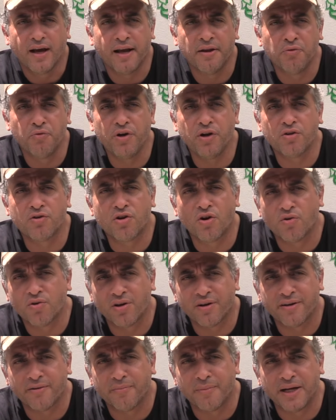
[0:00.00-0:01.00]
and real
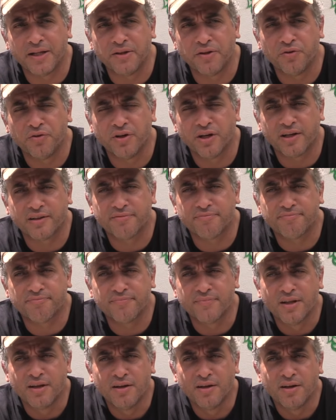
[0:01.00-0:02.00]
coconut, mind you, not
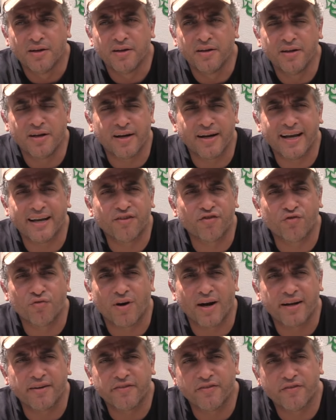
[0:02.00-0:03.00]
extract.